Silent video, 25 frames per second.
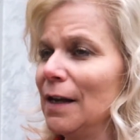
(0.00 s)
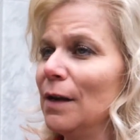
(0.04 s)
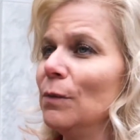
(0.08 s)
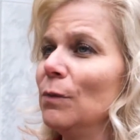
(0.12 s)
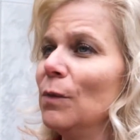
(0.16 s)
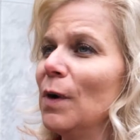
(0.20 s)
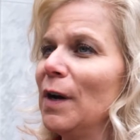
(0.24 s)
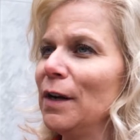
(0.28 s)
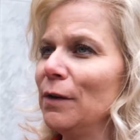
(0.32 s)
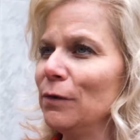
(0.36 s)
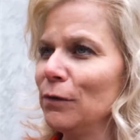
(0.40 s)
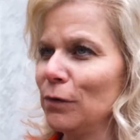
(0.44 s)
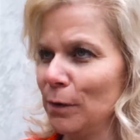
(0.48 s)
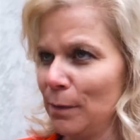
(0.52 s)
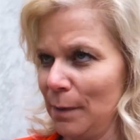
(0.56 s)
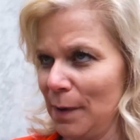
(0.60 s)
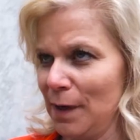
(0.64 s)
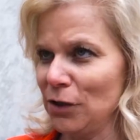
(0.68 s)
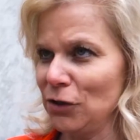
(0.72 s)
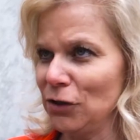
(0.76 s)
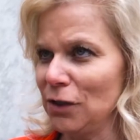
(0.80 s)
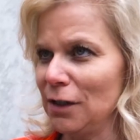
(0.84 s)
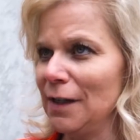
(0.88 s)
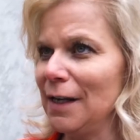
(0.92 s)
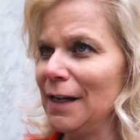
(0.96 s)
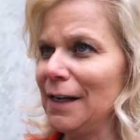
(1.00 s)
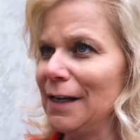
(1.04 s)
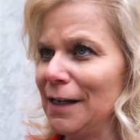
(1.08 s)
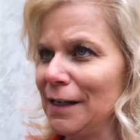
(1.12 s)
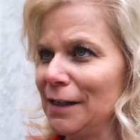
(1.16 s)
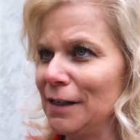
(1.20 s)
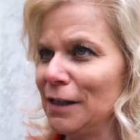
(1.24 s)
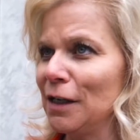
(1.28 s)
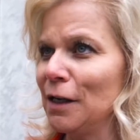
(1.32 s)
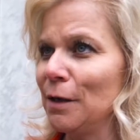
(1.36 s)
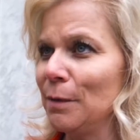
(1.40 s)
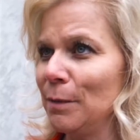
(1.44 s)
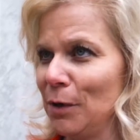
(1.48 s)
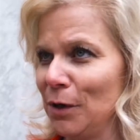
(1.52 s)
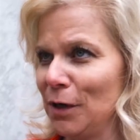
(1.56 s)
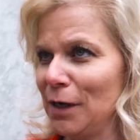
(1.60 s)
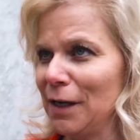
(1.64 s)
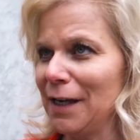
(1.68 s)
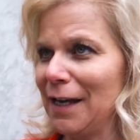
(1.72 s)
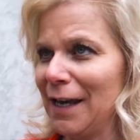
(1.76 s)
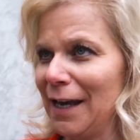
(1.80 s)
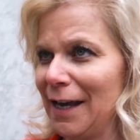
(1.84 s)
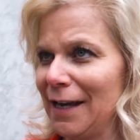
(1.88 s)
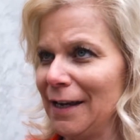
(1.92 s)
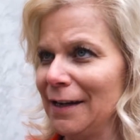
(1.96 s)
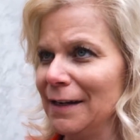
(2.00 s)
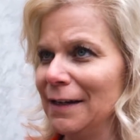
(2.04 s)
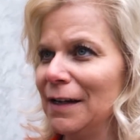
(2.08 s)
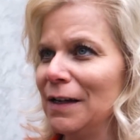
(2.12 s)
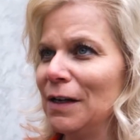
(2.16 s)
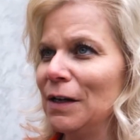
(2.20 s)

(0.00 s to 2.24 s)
and what information they need to communicate